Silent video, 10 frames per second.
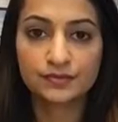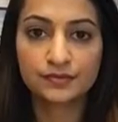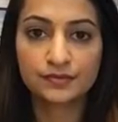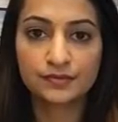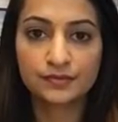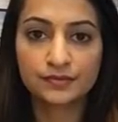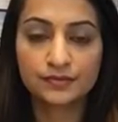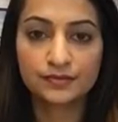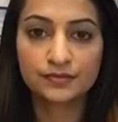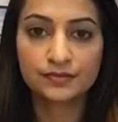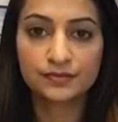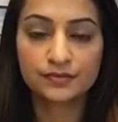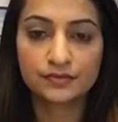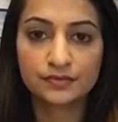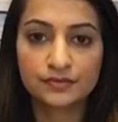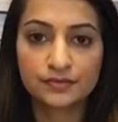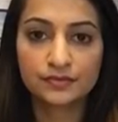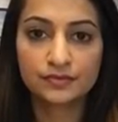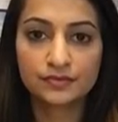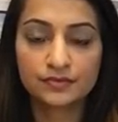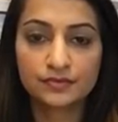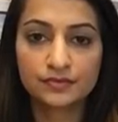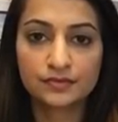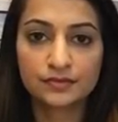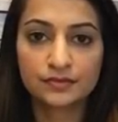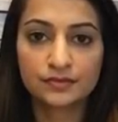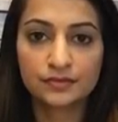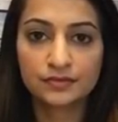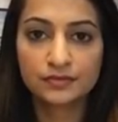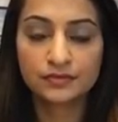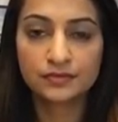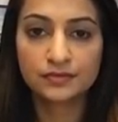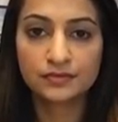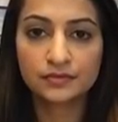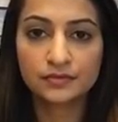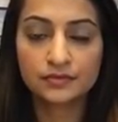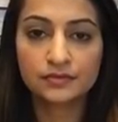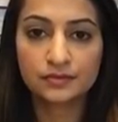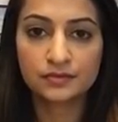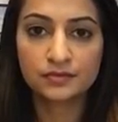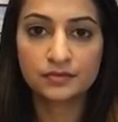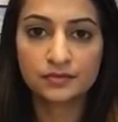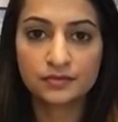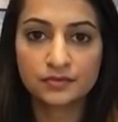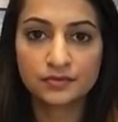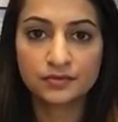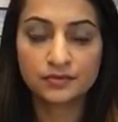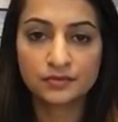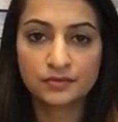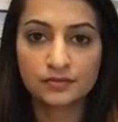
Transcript: This person isn't speaking.